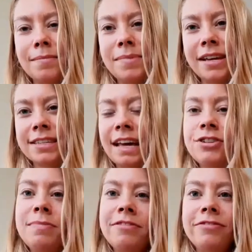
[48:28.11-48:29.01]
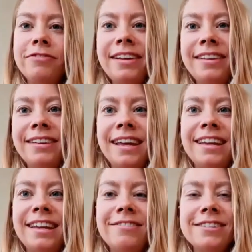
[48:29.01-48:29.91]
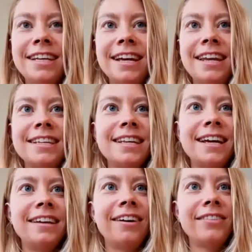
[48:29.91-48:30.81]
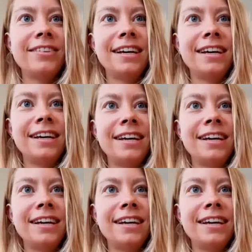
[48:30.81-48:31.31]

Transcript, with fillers: Because life should be fun and interesting and exciting all the time